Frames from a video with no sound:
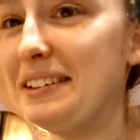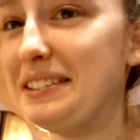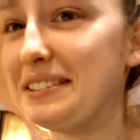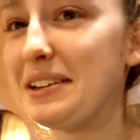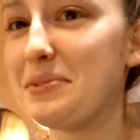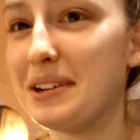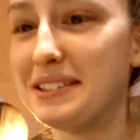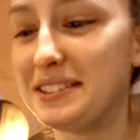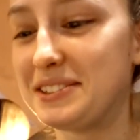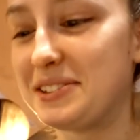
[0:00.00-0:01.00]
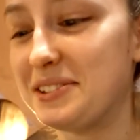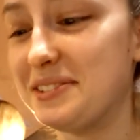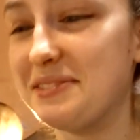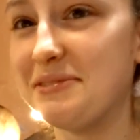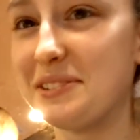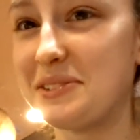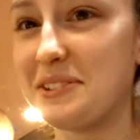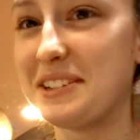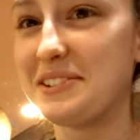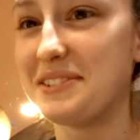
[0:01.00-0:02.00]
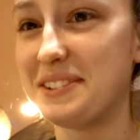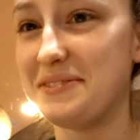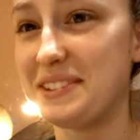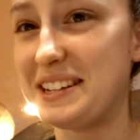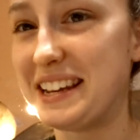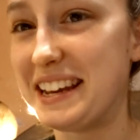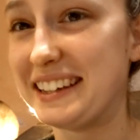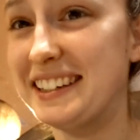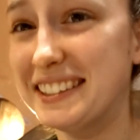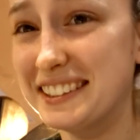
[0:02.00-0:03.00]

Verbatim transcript: Oh, He's like, why is this girl recording herself eating?